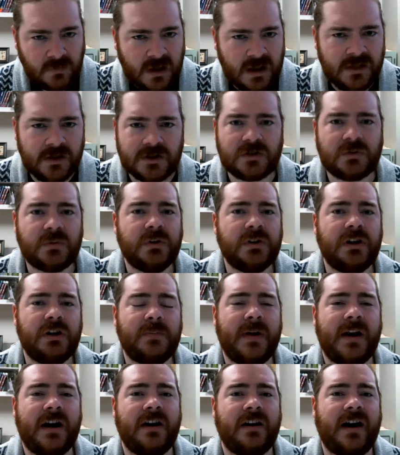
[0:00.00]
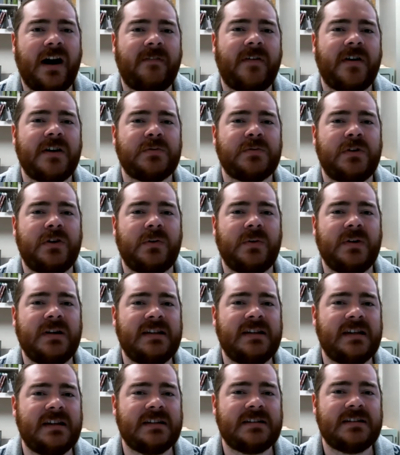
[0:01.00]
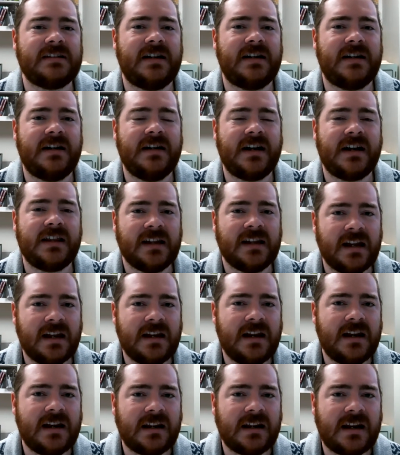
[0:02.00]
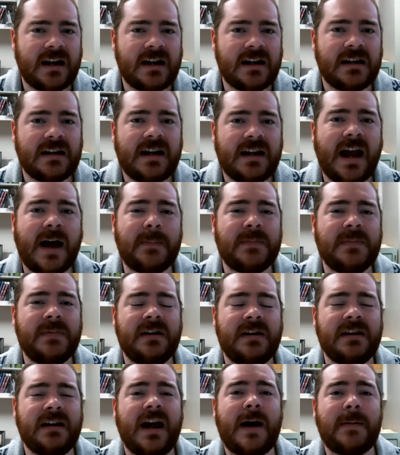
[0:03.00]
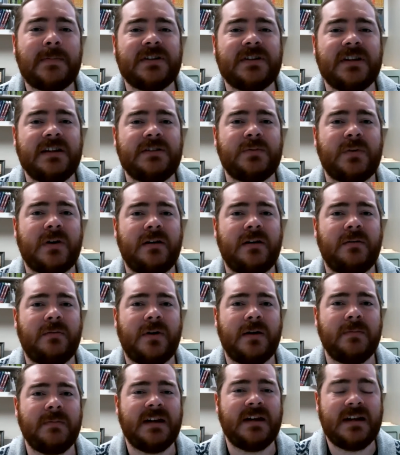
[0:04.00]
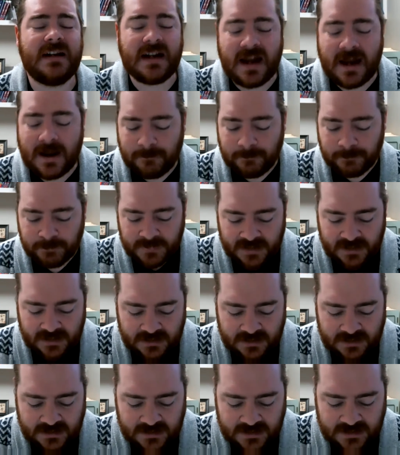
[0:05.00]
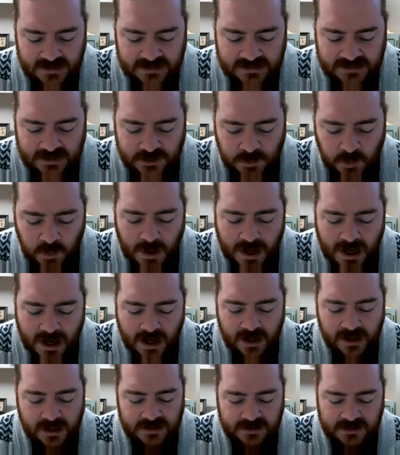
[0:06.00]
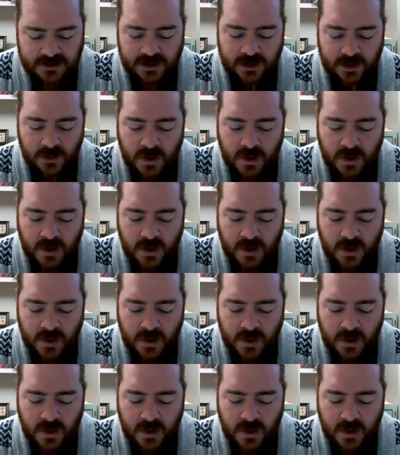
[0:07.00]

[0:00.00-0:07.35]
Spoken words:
there's a really good paragraph. I just want to read this, and I think it kind of encapsulates what I'm getting at. It says, why is a good